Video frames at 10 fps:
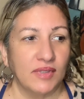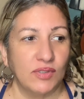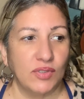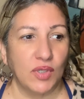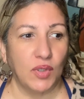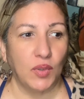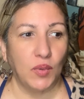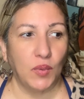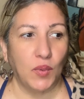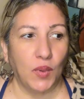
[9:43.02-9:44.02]

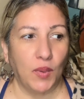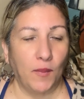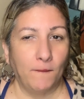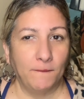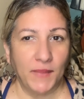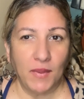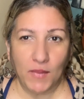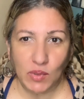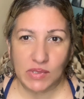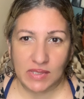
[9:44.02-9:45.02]
So, but
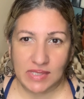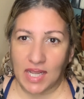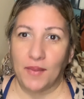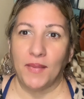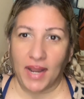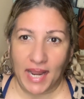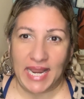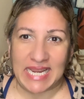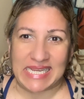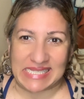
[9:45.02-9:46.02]
most of the time,
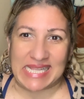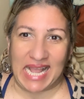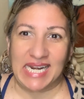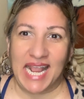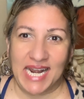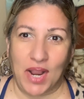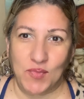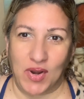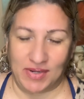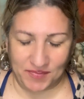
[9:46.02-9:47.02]
he's not. And I'm
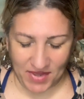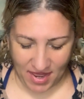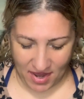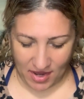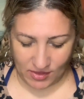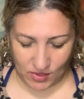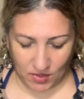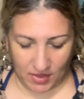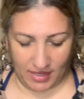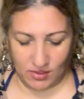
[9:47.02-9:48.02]
not.
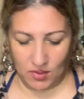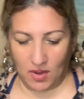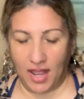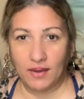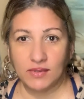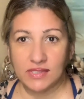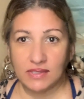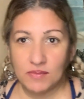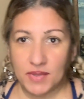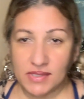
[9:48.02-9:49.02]
So, okay. So, I was
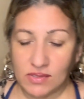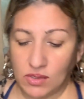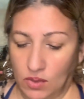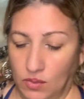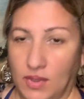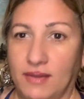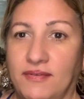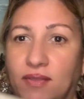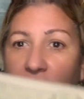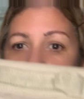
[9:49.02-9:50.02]
at the bins alone. I
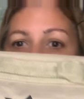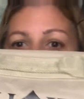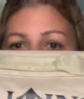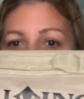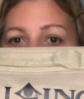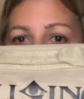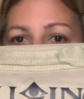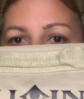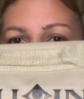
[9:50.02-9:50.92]
found this bag.